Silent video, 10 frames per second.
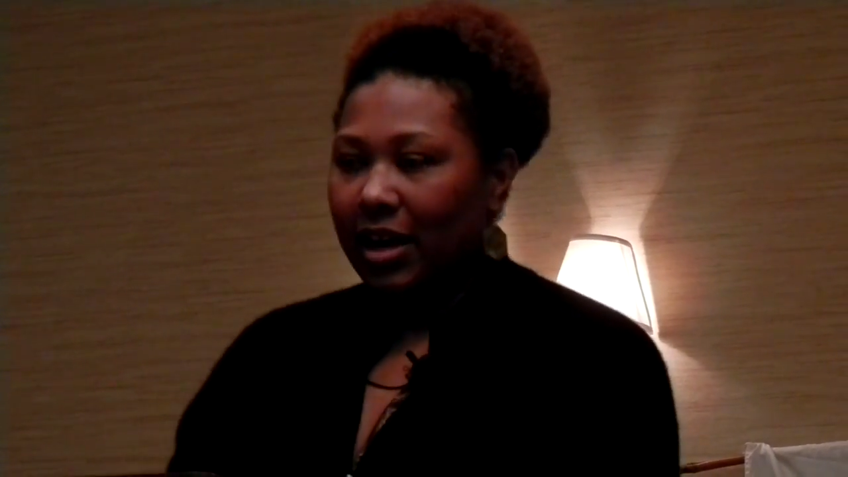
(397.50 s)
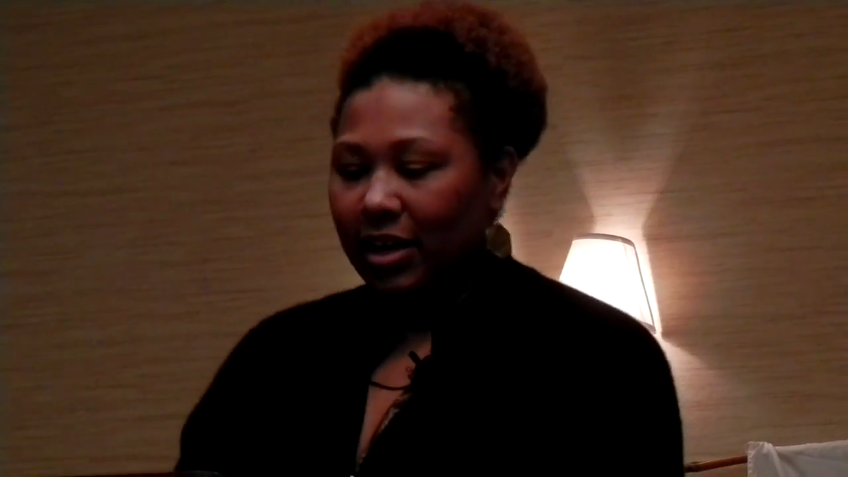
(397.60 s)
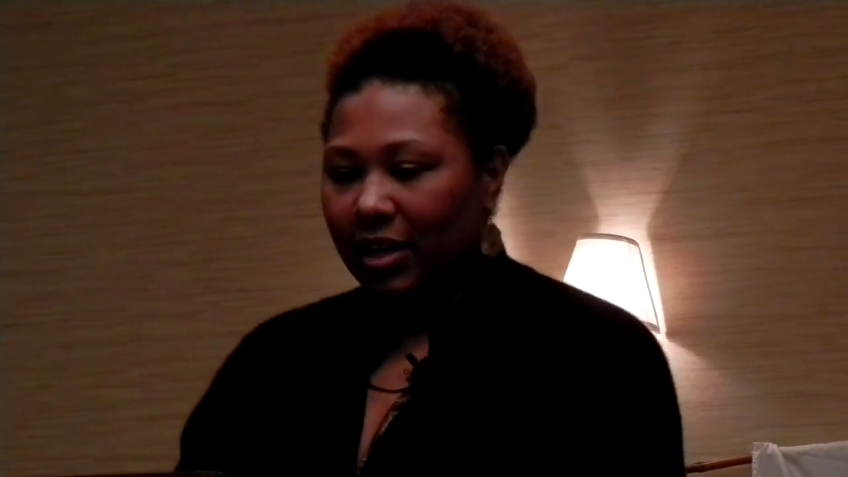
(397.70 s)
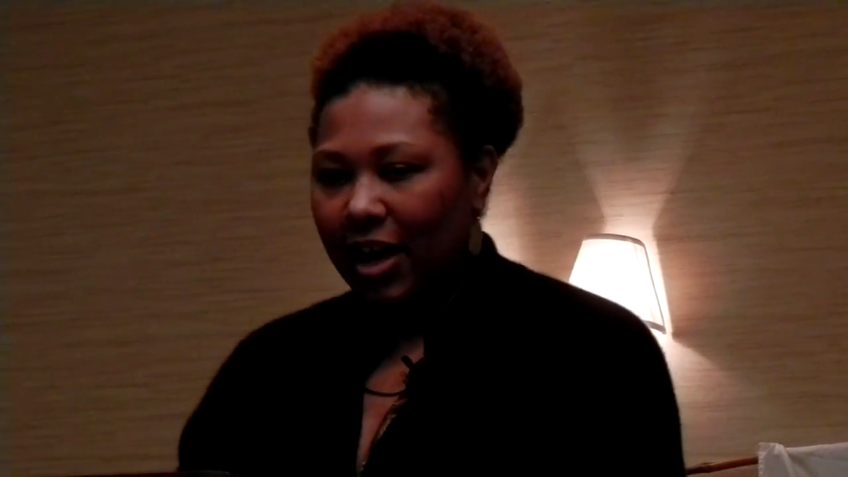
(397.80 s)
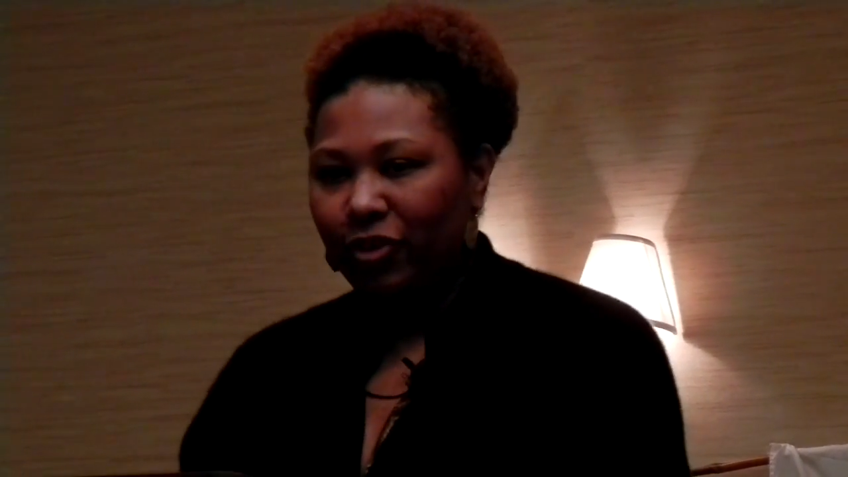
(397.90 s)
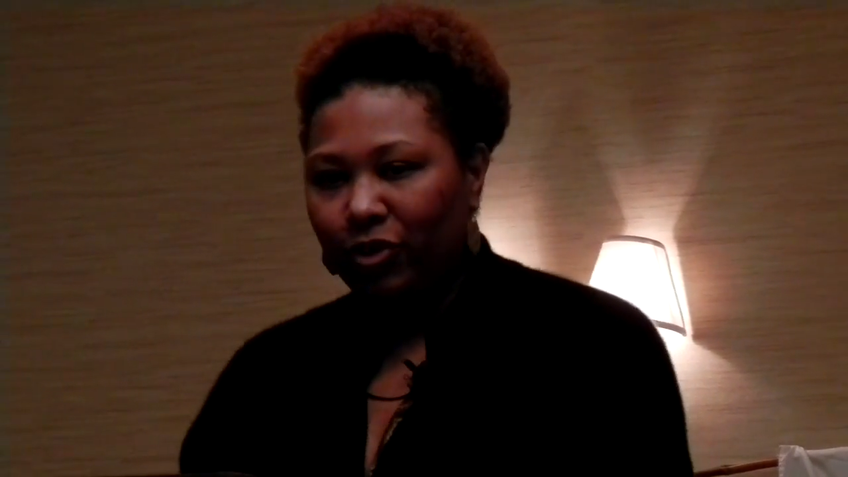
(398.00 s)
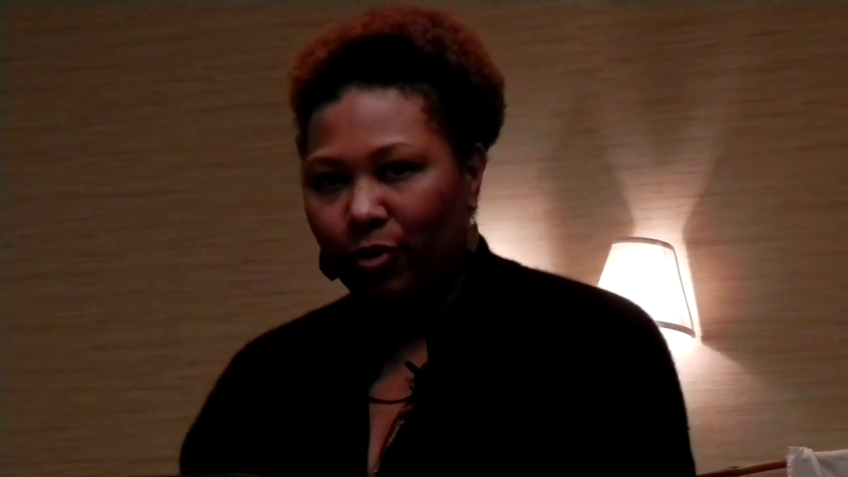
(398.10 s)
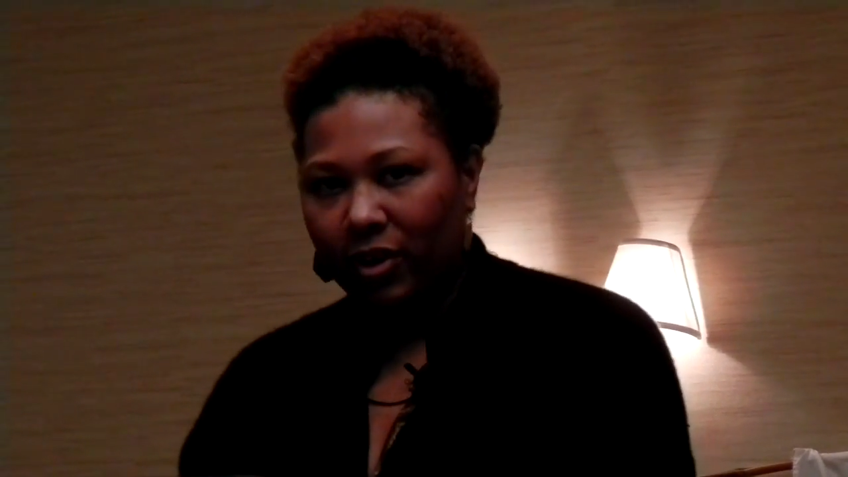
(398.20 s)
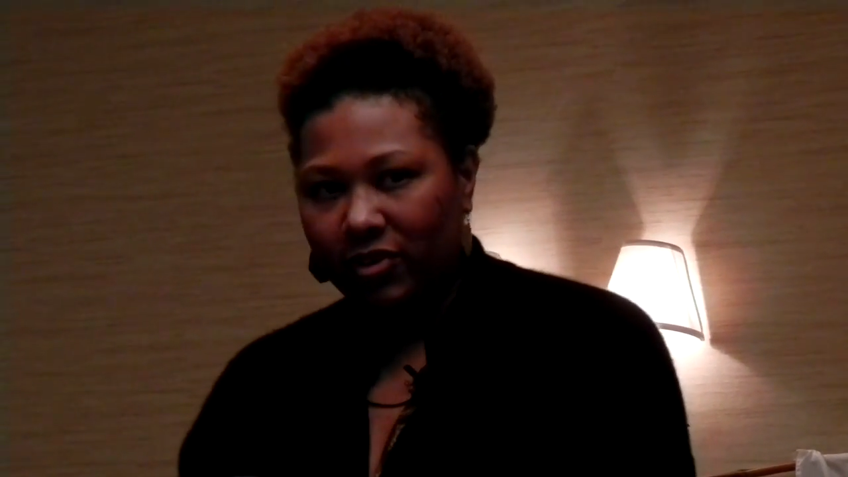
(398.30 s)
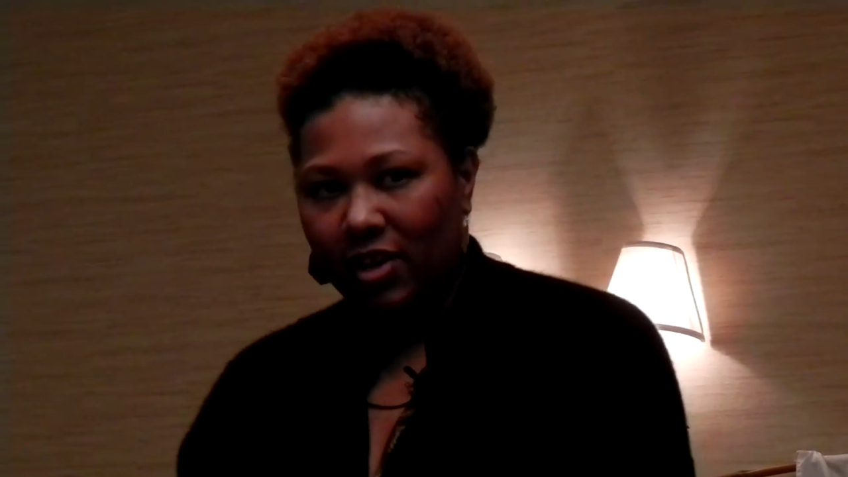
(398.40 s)
and unless
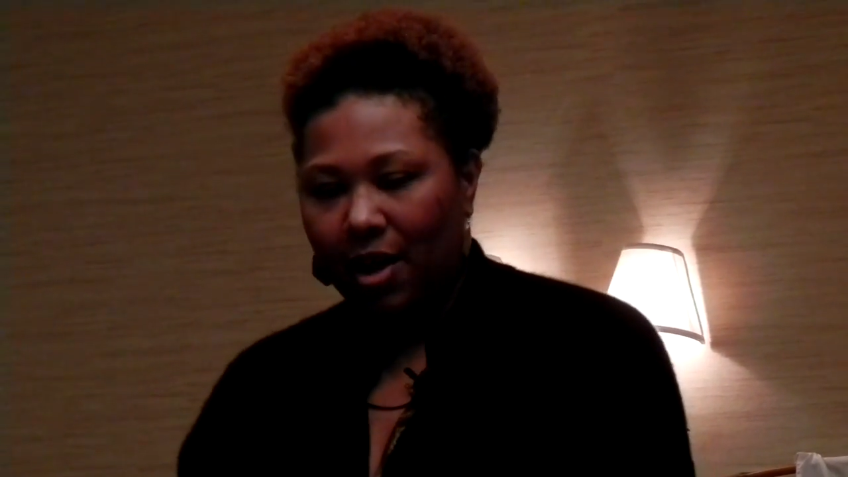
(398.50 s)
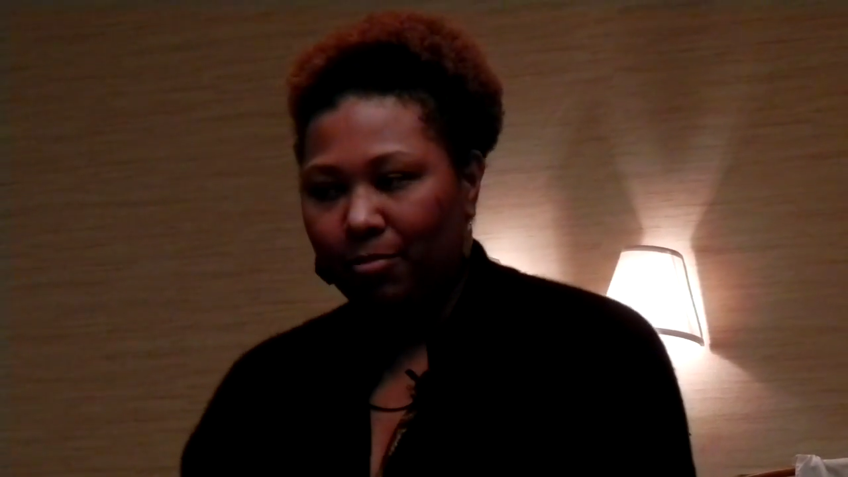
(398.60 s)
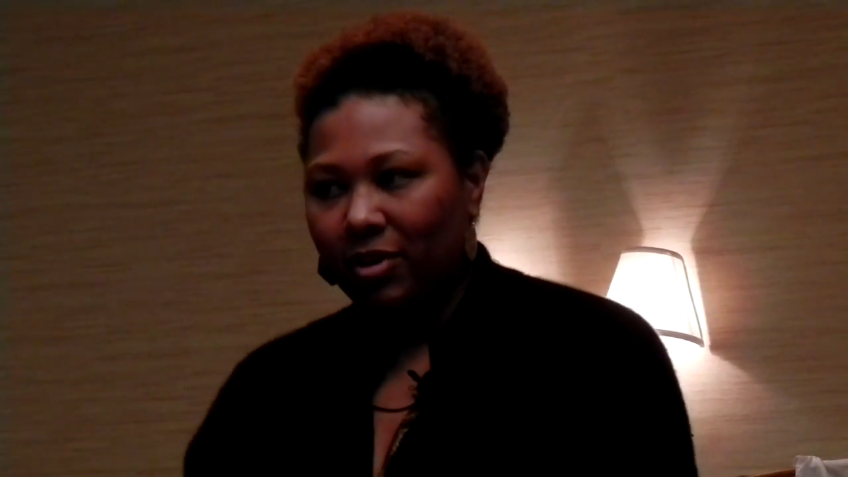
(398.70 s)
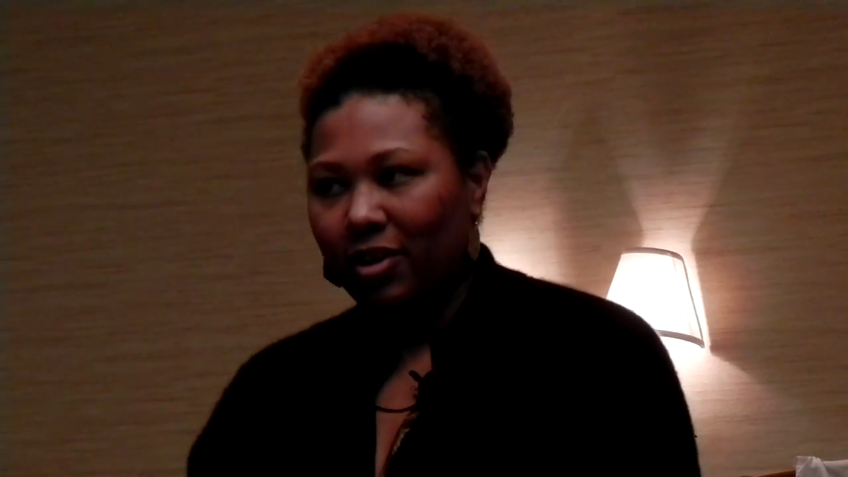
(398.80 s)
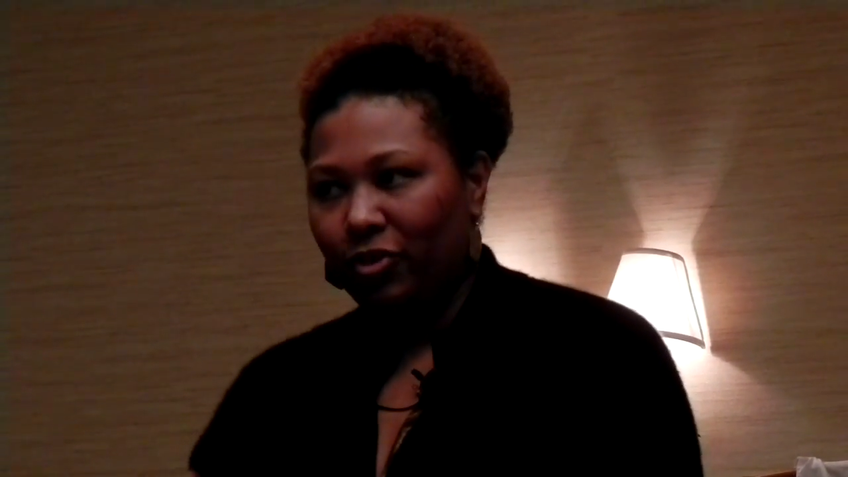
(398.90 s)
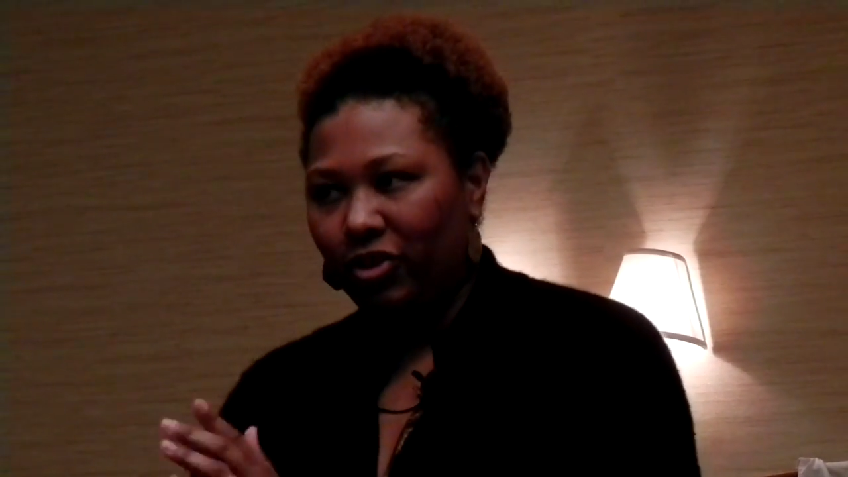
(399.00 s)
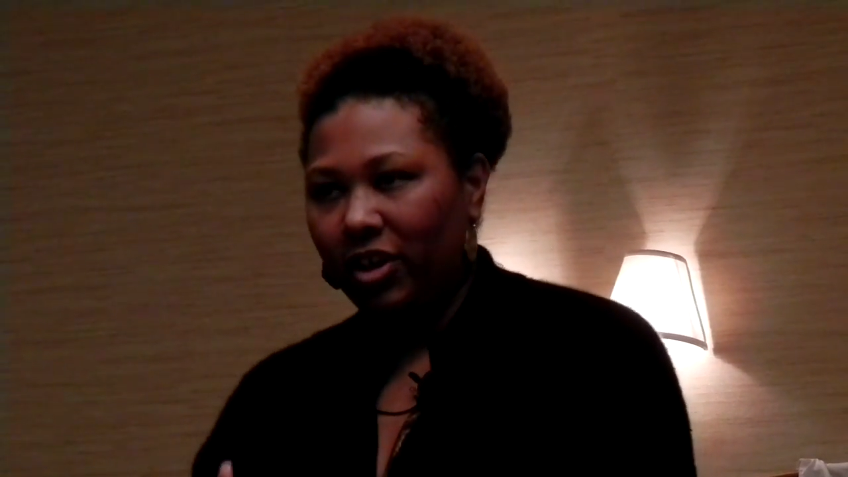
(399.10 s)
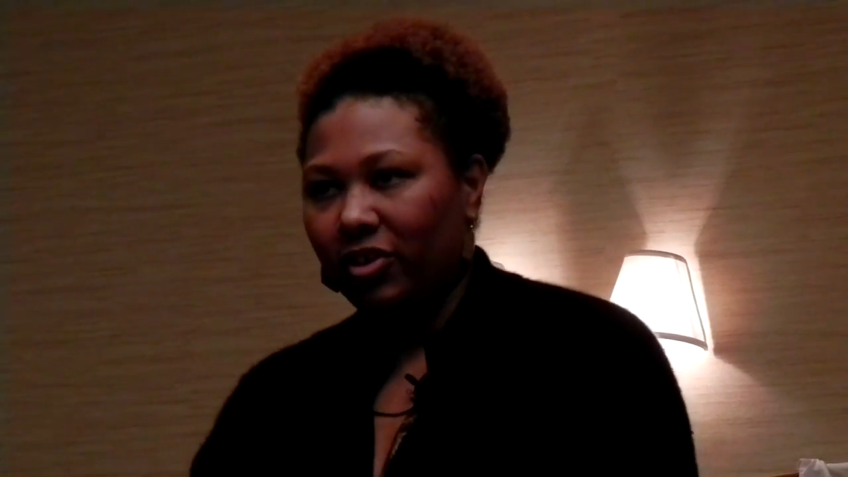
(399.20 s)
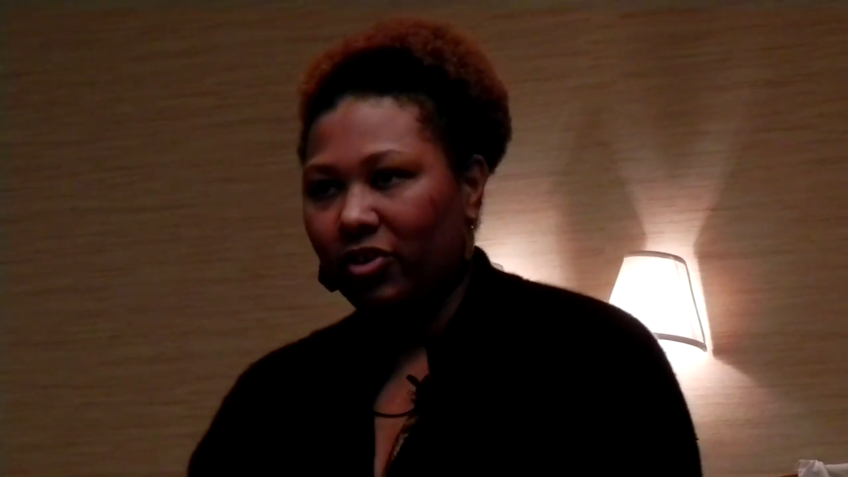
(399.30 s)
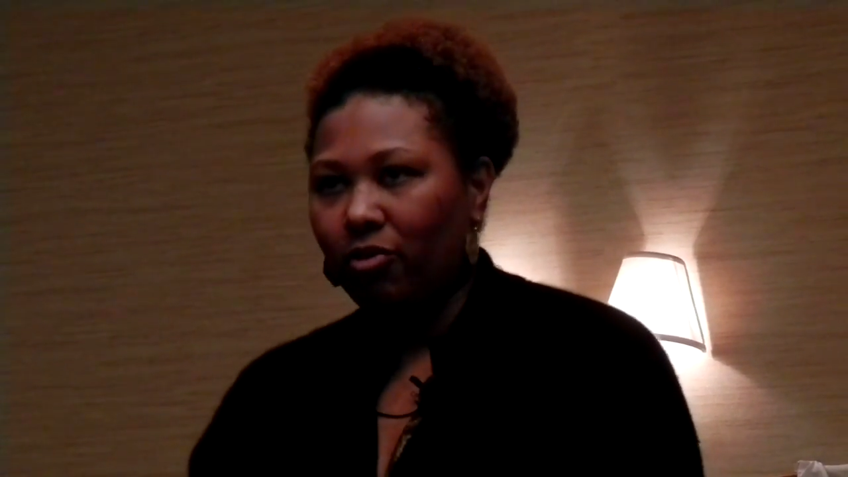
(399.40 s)
you accept
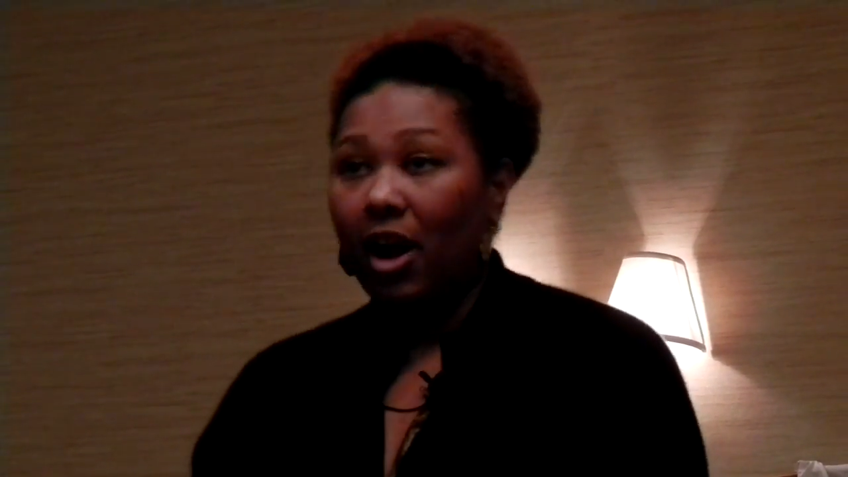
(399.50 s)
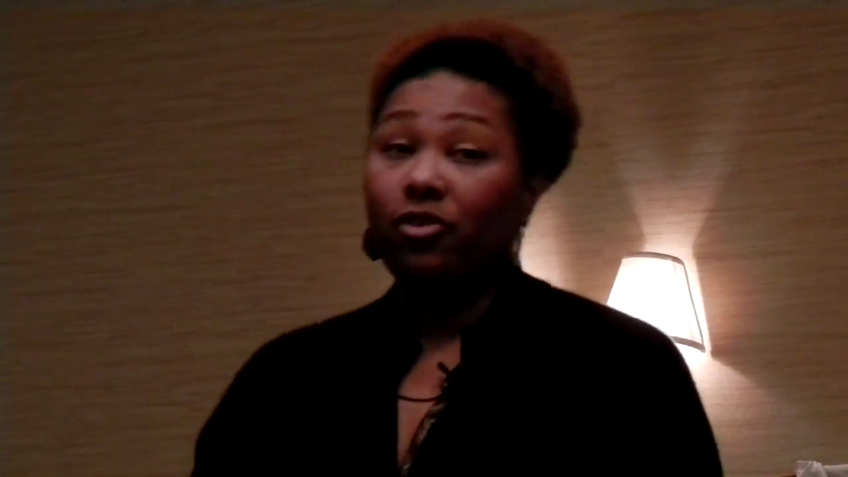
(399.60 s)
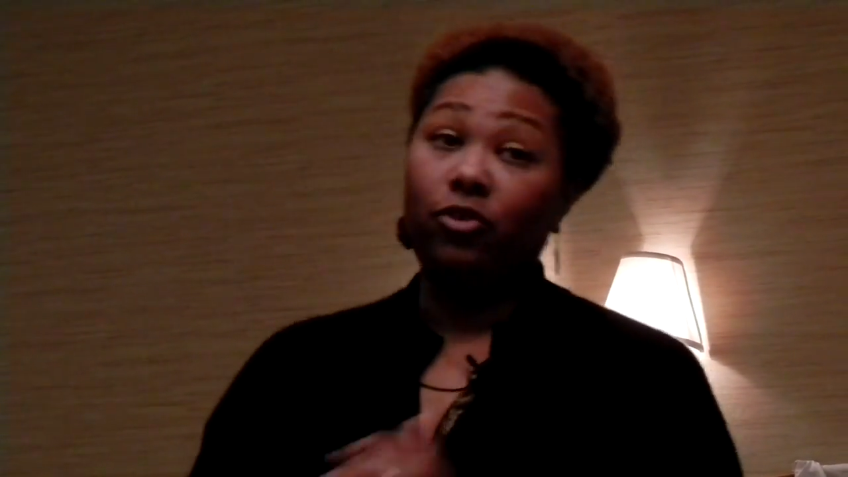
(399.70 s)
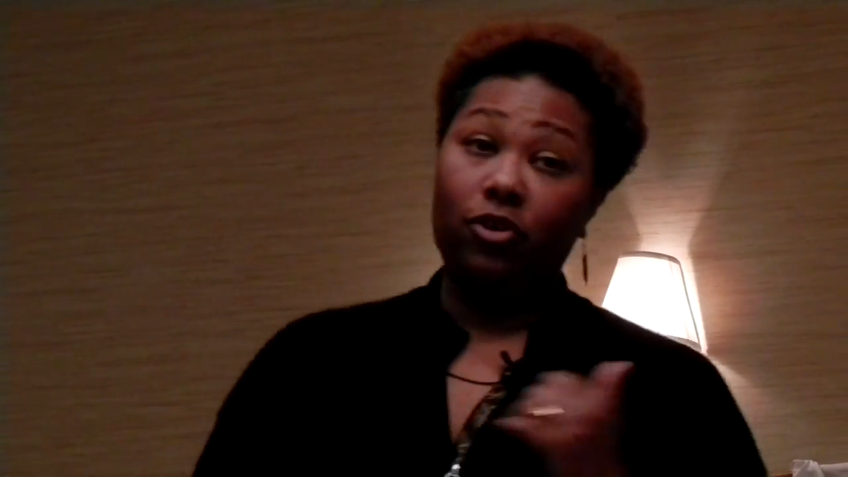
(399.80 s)
Jesus Christ,